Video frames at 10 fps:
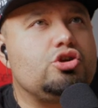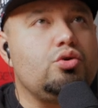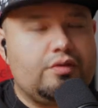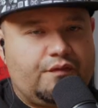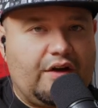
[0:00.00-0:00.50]

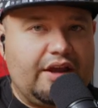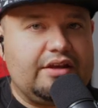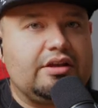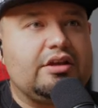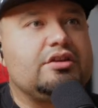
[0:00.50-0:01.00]
to the
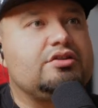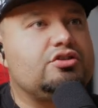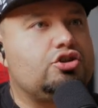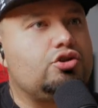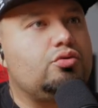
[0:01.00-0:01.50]
fight
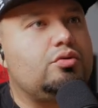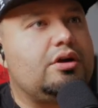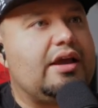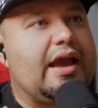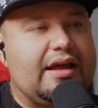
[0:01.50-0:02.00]
to
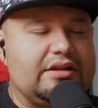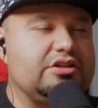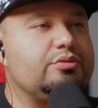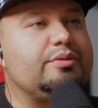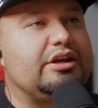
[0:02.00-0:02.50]
add a
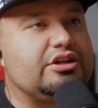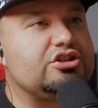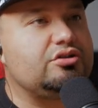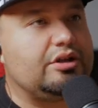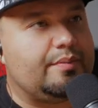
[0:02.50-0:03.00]
little bit
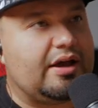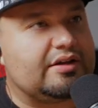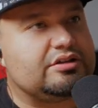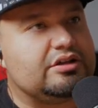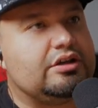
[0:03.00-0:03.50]
additional
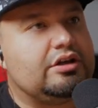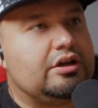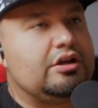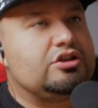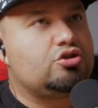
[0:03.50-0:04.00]
impact
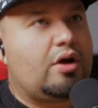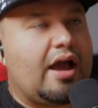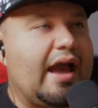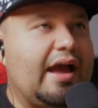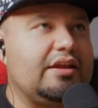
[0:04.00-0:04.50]
so
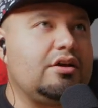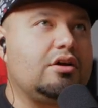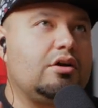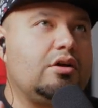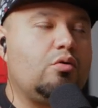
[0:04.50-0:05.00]
adding
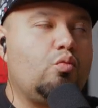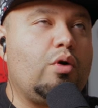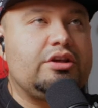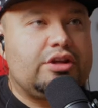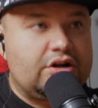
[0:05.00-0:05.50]

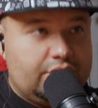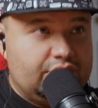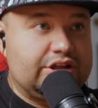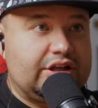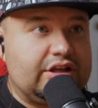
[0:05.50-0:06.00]
when
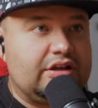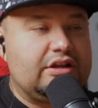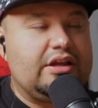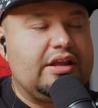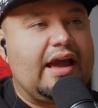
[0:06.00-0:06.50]
daredevil did
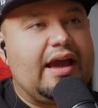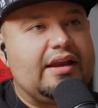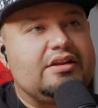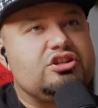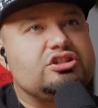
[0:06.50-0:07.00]
it mm-hmm. it
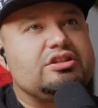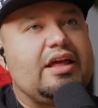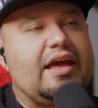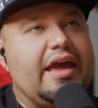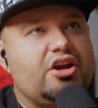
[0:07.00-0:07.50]
added just
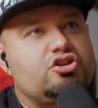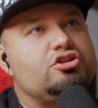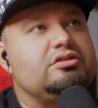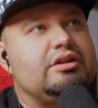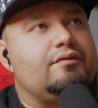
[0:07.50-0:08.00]
that
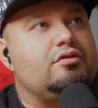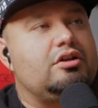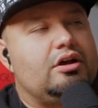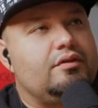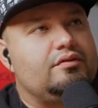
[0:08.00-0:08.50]
extra
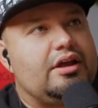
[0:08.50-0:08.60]
level of